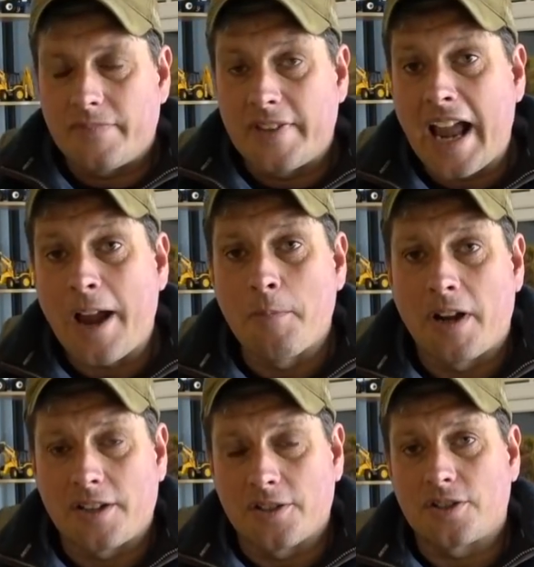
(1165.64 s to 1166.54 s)
Now,
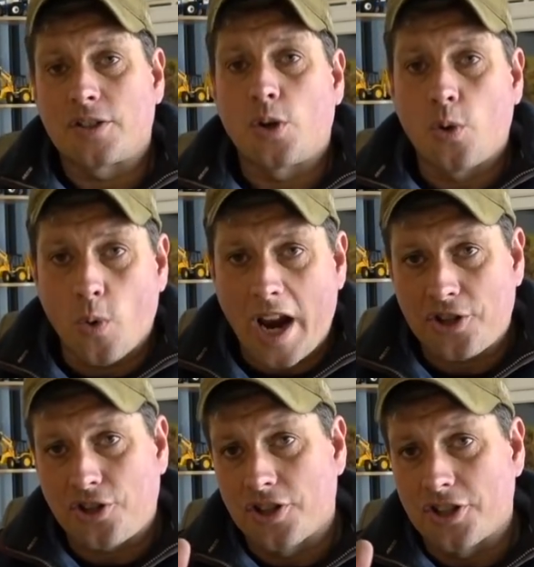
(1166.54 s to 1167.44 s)
muckers,
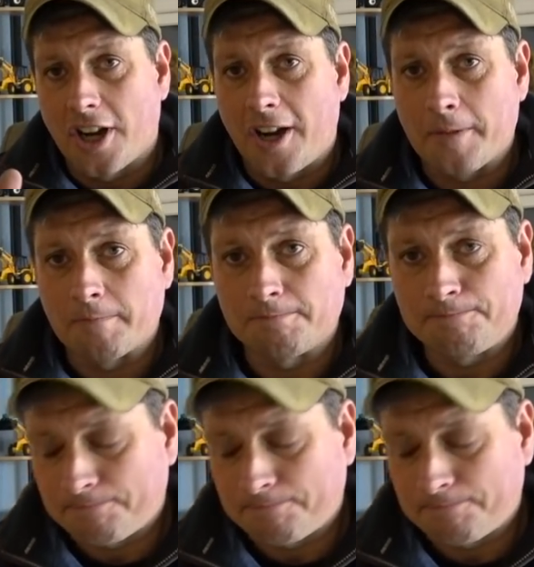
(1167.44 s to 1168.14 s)
question time.